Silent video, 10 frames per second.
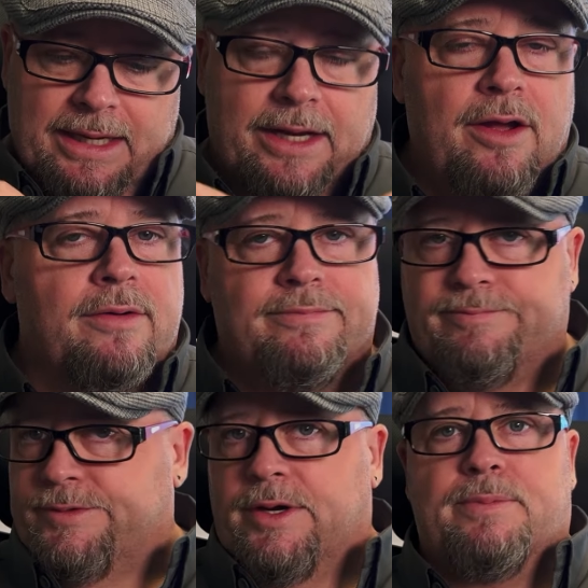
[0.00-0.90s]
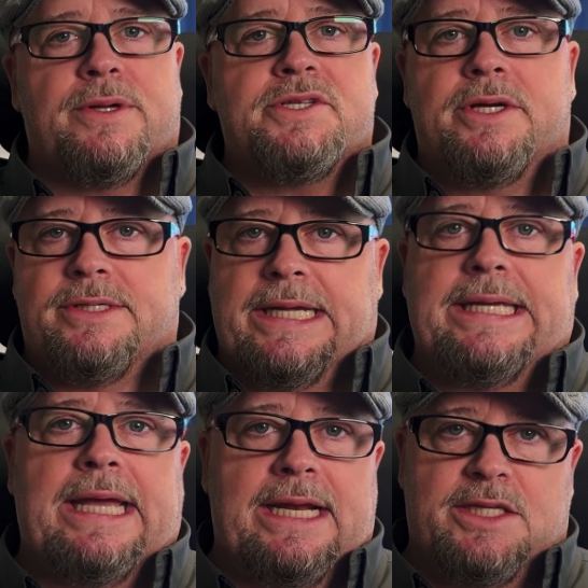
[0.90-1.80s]
know 30 plus years, I
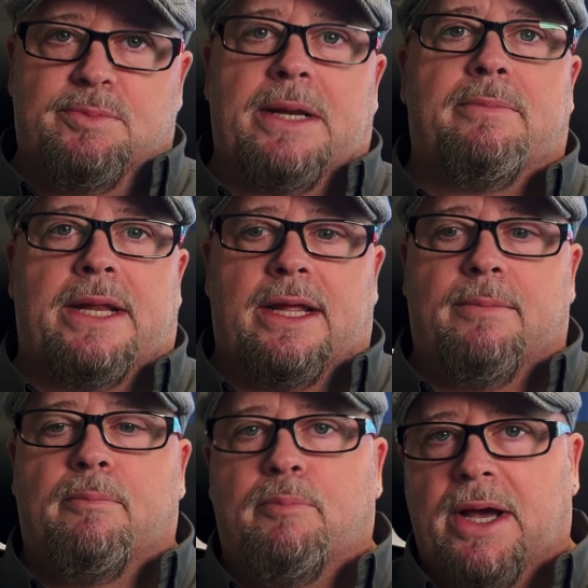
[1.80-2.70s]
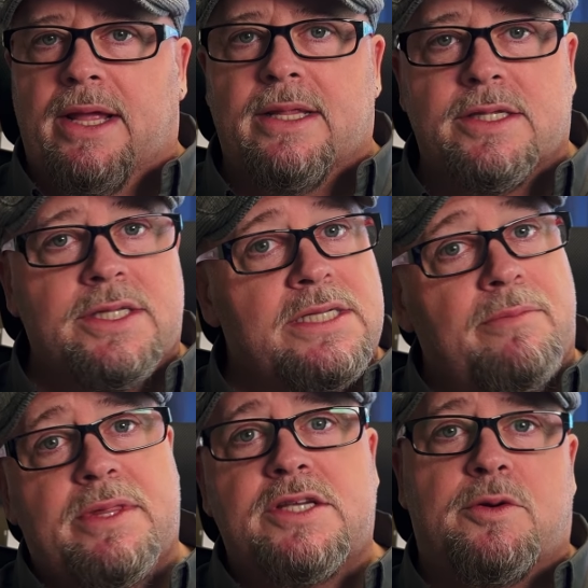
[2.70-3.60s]
get it, it's been a minute, but some
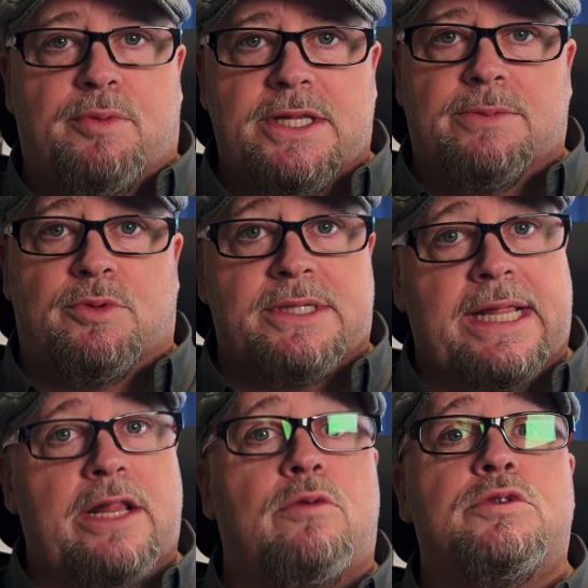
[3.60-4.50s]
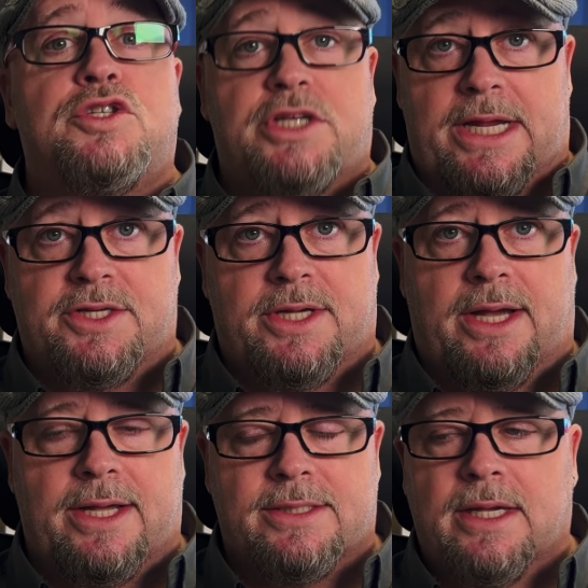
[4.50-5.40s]
things are principles and they don't change, guys.